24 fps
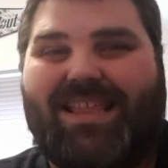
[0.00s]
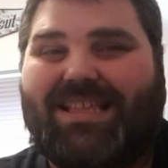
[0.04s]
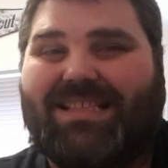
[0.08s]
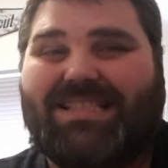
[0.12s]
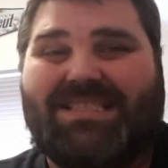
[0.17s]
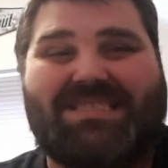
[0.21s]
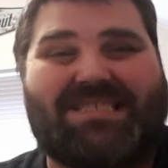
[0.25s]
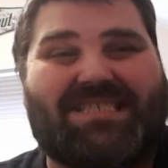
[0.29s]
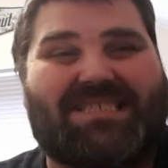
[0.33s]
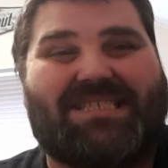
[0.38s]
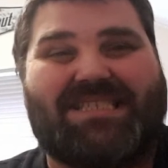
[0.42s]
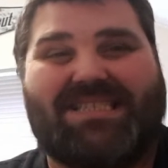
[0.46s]

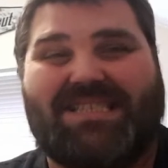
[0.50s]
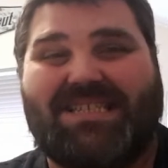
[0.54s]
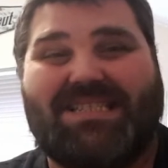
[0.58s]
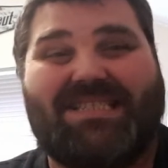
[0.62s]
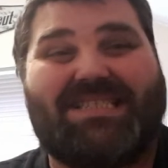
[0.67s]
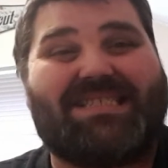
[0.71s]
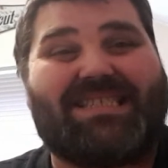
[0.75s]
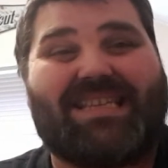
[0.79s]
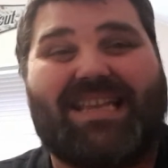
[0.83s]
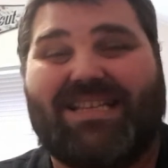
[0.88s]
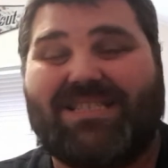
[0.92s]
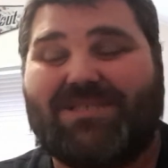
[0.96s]

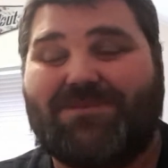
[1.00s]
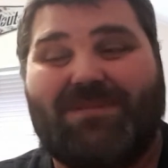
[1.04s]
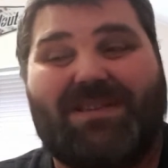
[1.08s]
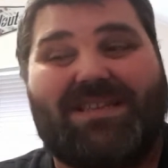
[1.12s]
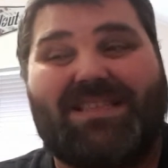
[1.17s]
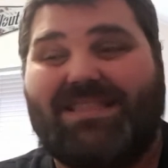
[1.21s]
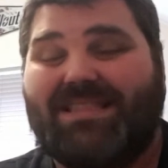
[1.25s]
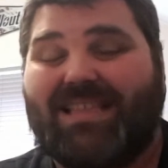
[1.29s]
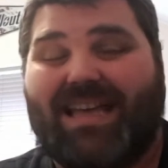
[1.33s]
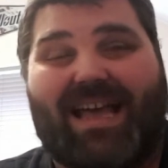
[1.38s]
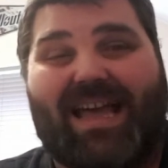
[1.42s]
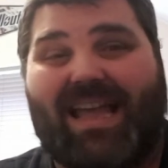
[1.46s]
incident tells
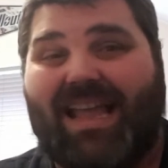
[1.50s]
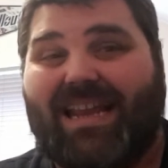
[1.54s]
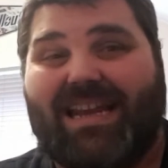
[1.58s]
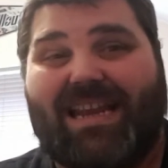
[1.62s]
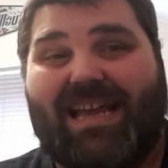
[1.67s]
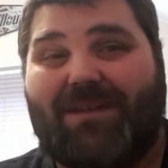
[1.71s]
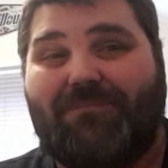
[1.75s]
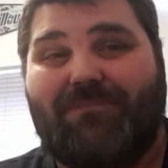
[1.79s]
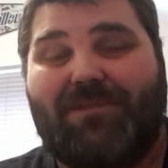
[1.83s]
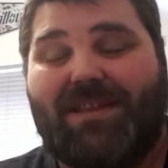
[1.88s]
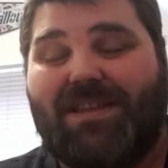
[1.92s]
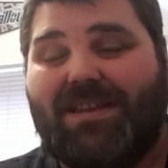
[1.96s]
me that
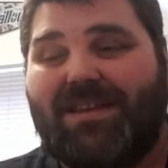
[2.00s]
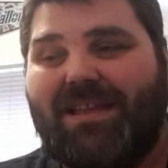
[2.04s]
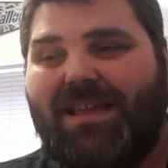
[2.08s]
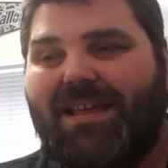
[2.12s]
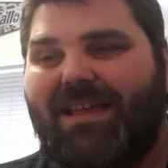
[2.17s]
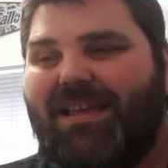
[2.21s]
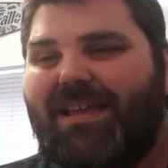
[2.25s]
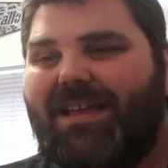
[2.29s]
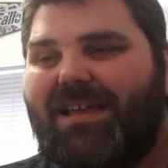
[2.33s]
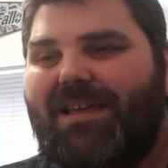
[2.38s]
ain't happening.